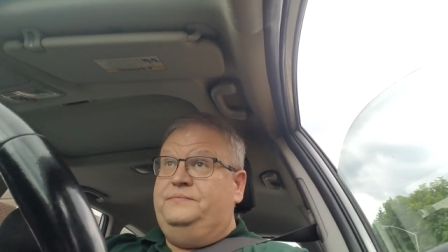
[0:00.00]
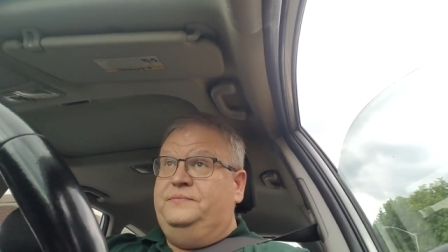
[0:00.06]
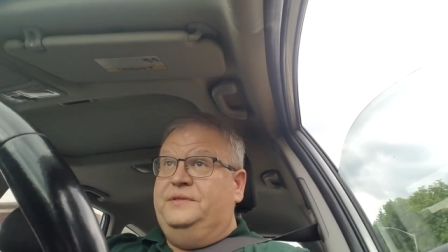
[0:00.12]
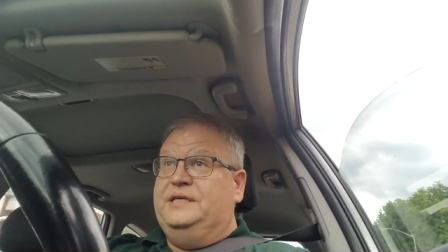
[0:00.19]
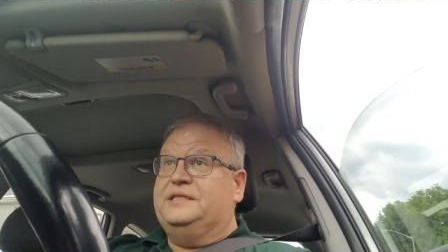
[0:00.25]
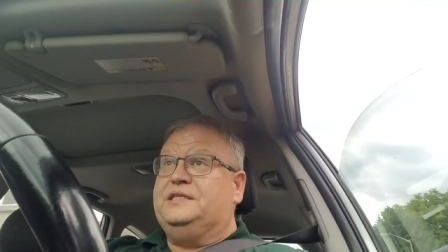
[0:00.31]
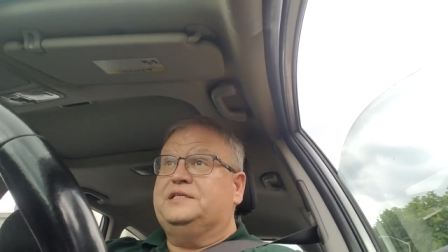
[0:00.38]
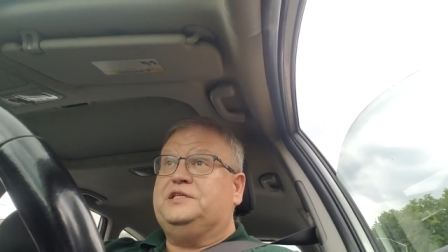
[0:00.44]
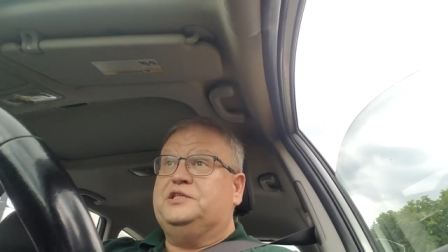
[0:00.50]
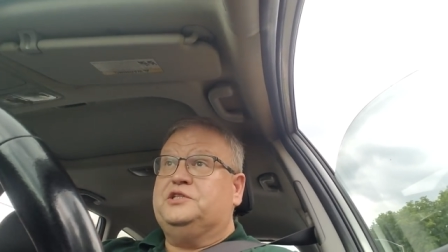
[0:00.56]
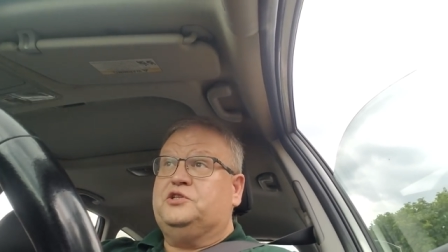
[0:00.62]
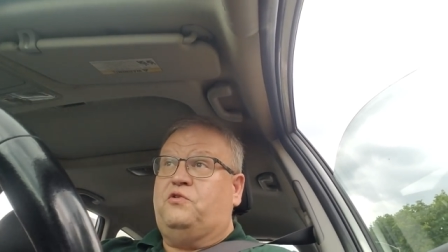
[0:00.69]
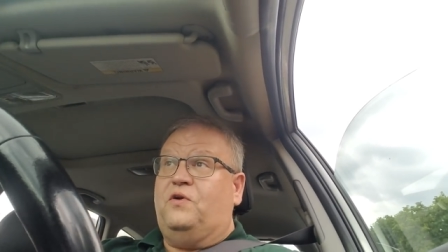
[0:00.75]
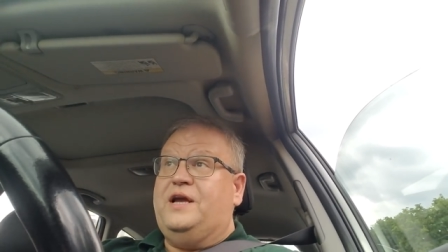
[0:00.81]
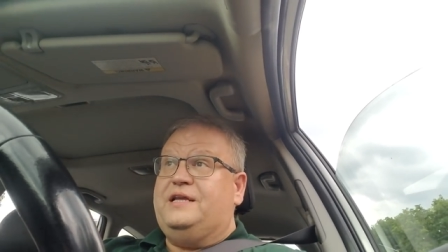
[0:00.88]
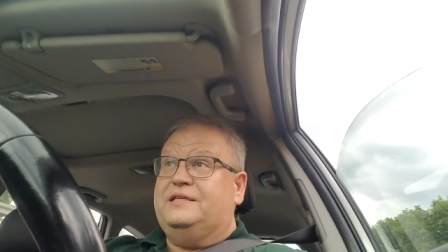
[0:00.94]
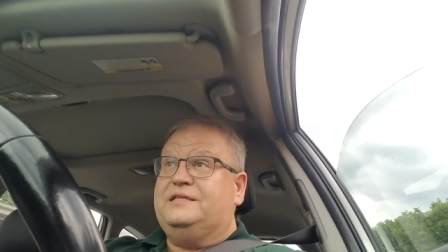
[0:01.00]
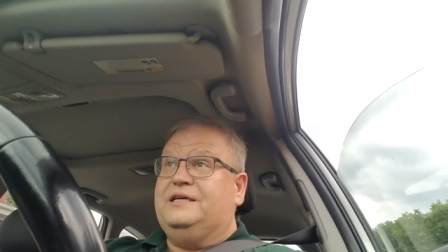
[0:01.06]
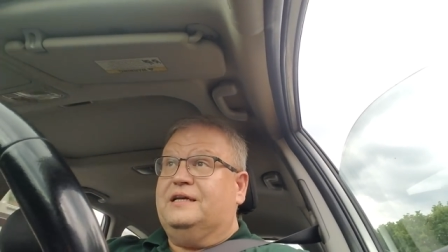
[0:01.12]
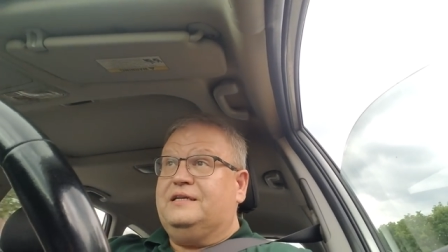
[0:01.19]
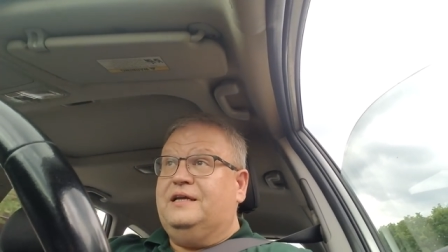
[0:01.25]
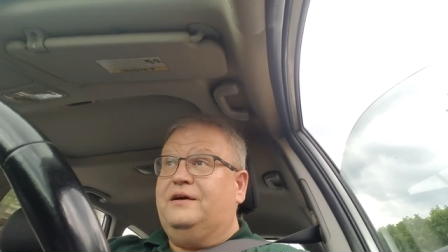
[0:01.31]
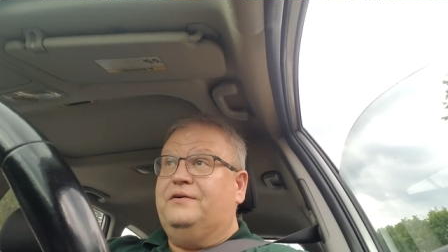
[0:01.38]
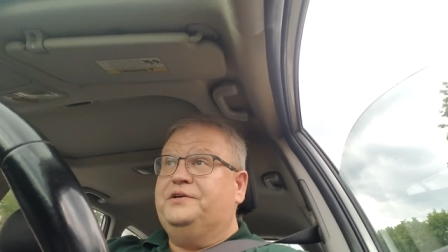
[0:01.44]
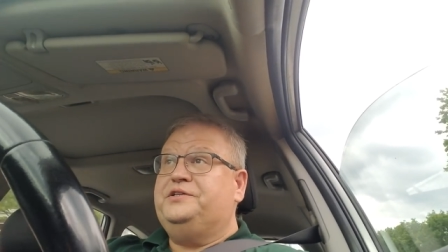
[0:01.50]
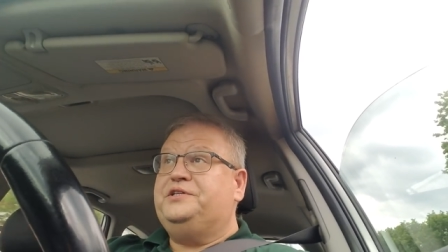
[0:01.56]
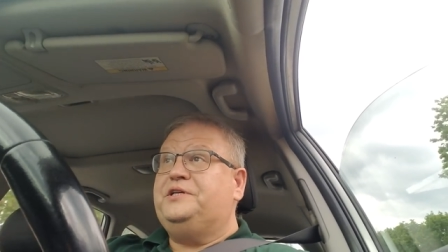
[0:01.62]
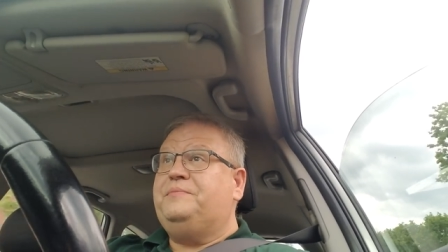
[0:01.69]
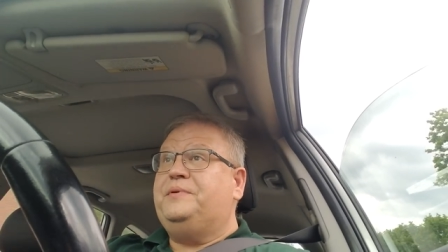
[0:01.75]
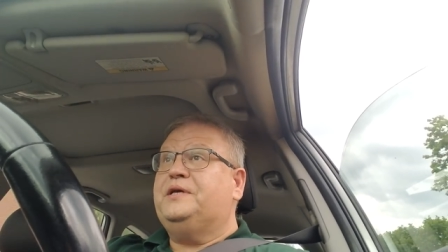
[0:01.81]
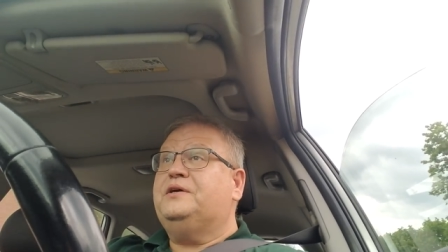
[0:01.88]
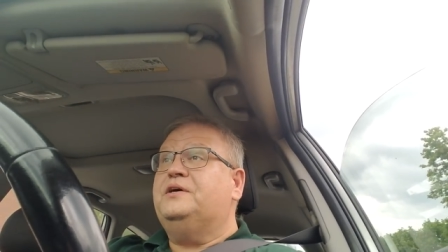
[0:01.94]
that this is great technology
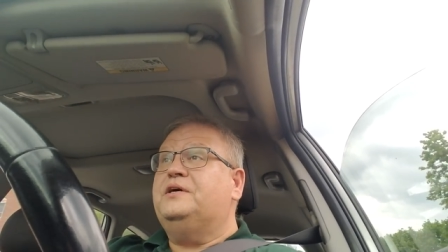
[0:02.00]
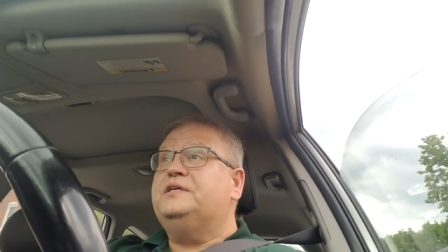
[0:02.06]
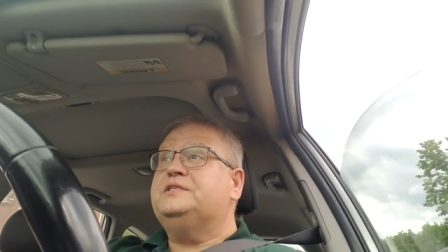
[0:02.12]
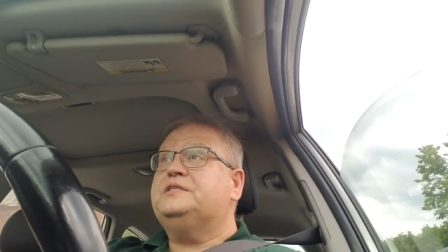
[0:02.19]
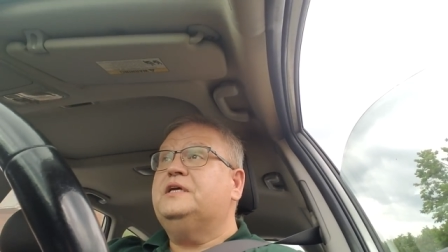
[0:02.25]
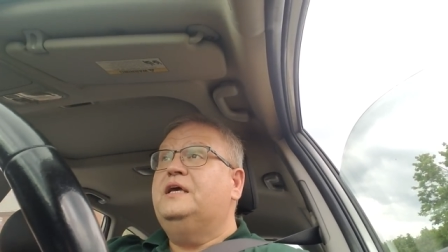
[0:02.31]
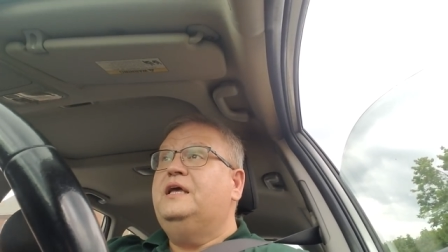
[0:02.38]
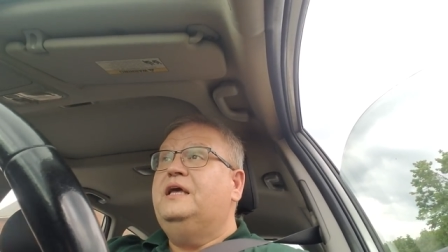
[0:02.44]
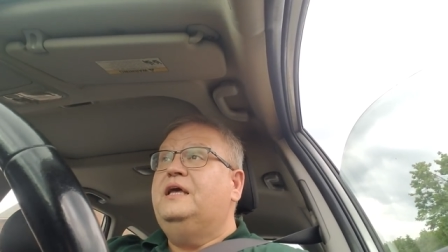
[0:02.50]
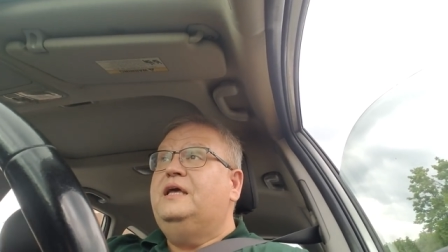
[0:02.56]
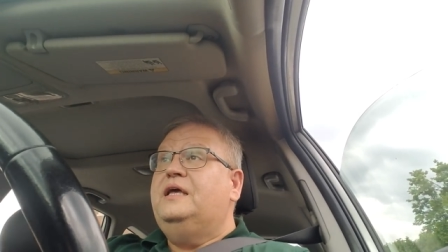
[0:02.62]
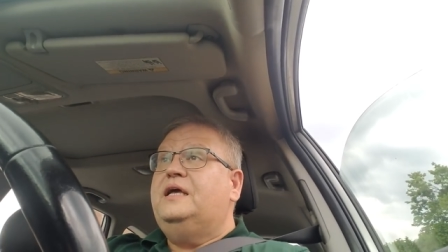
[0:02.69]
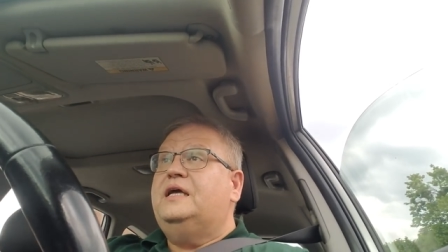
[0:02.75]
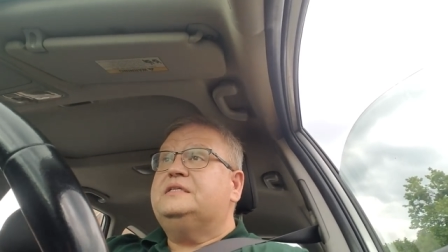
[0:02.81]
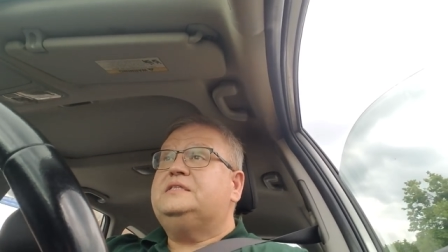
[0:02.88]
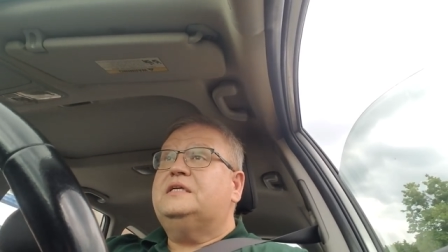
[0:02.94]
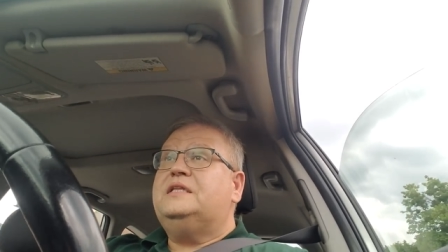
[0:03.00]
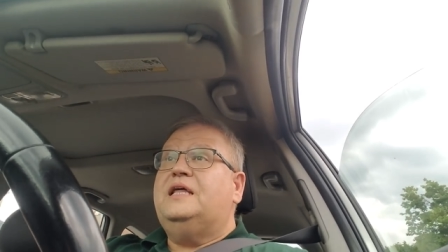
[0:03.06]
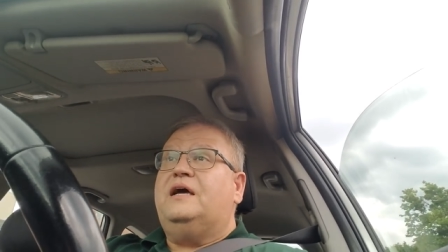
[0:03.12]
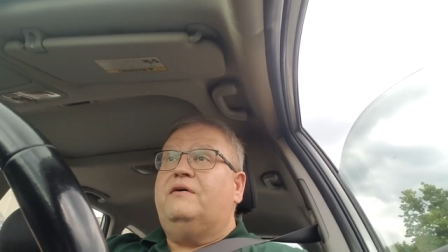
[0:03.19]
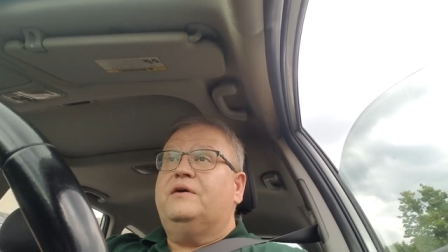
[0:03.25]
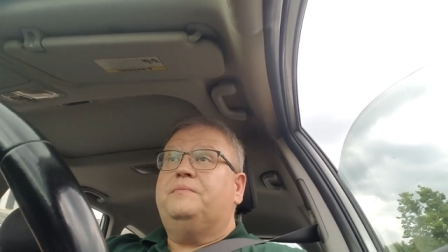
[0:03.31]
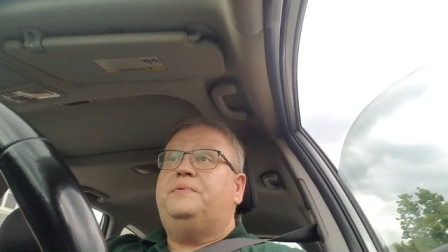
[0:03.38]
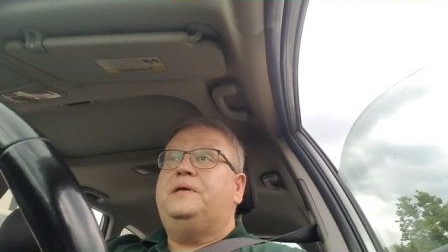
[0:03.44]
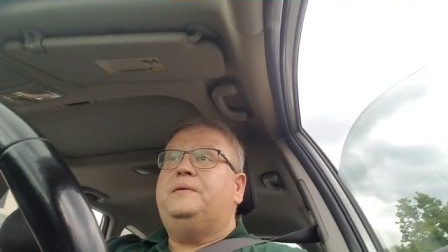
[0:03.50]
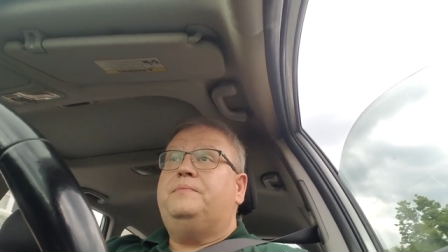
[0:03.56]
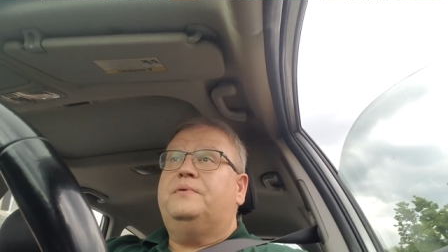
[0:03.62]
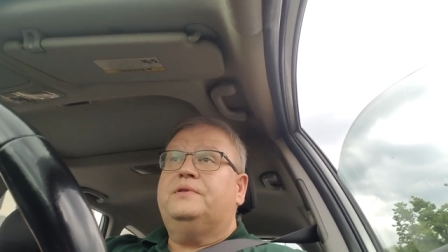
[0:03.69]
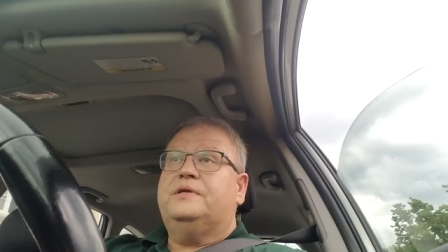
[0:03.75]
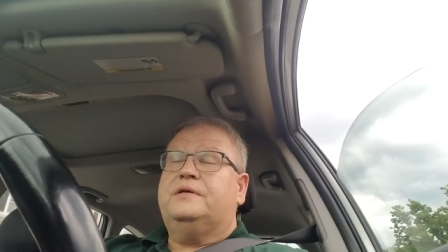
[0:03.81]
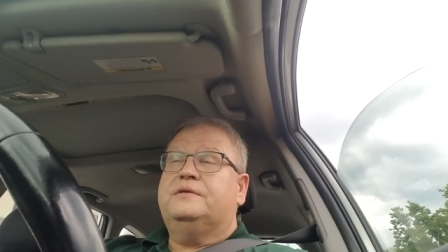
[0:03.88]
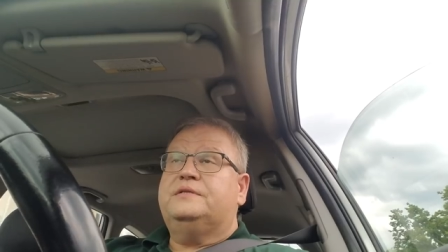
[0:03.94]
because it's allowing
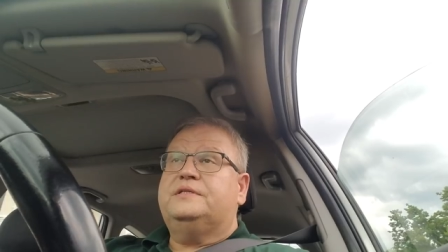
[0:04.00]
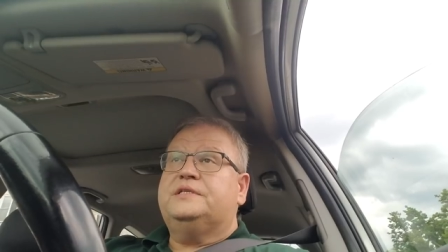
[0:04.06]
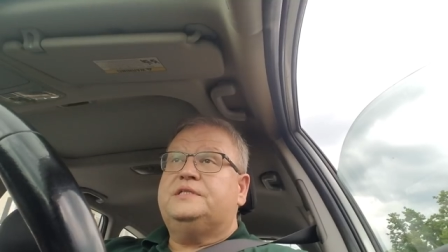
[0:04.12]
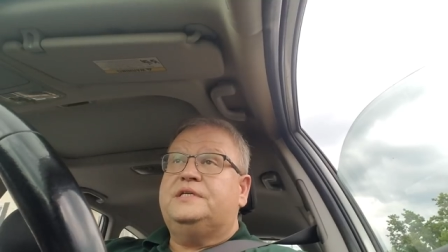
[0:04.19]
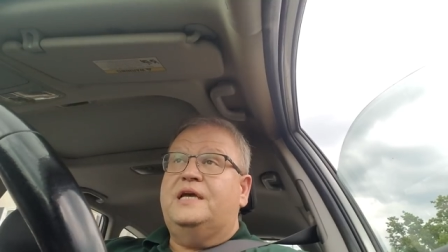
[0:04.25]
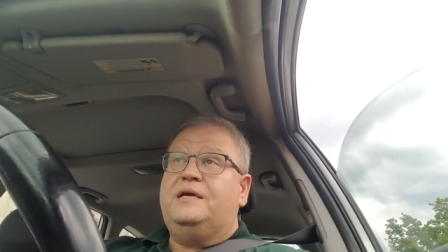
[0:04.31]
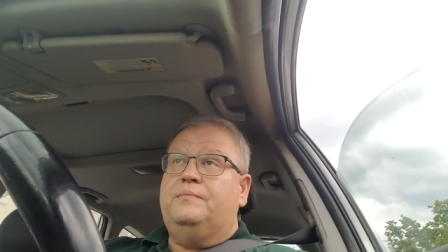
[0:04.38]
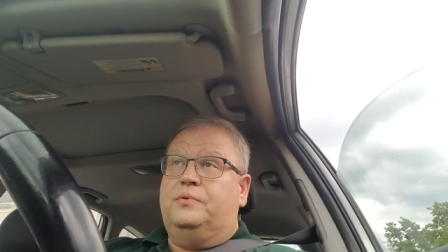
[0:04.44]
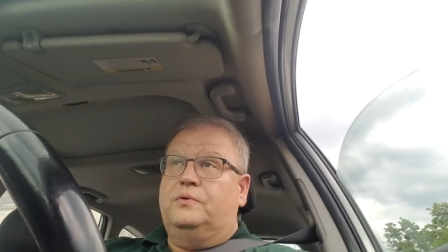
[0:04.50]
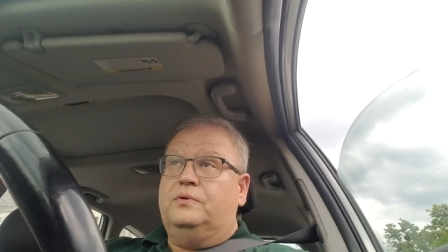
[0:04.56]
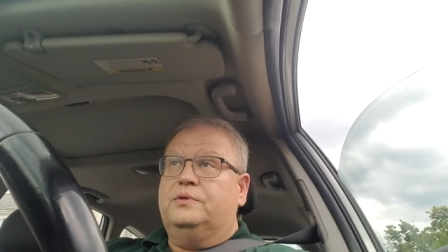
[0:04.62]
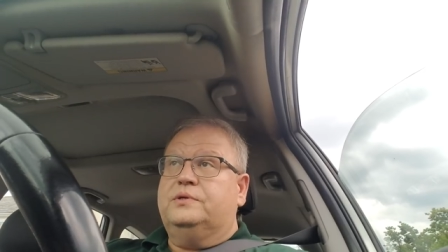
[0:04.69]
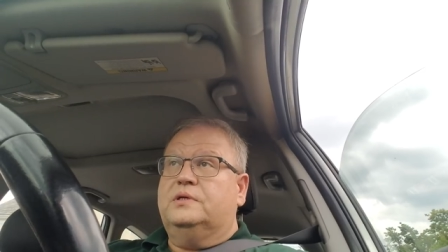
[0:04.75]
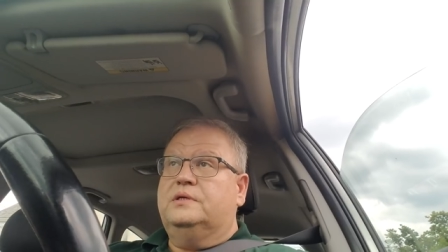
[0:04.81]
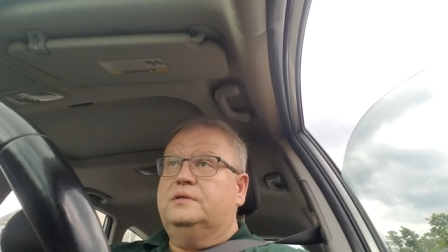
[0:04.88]
people that are disabled